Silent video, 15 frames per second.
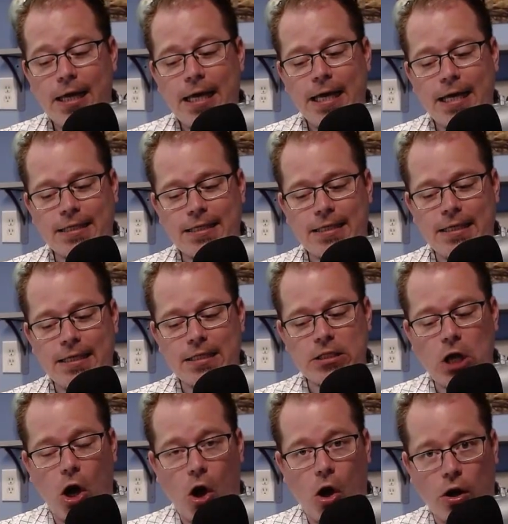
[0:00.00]
It's the
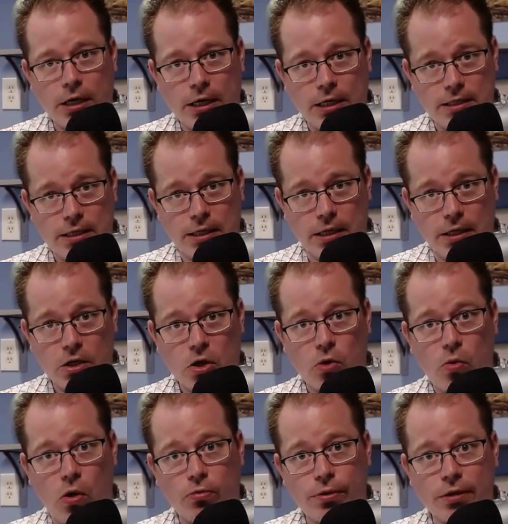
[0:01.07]
targeted,
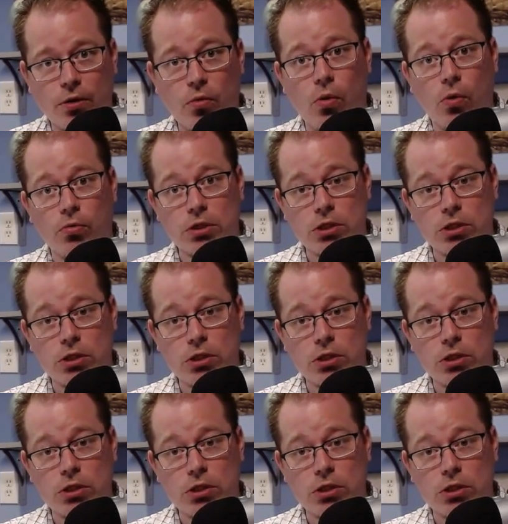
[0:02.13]
quote unquote,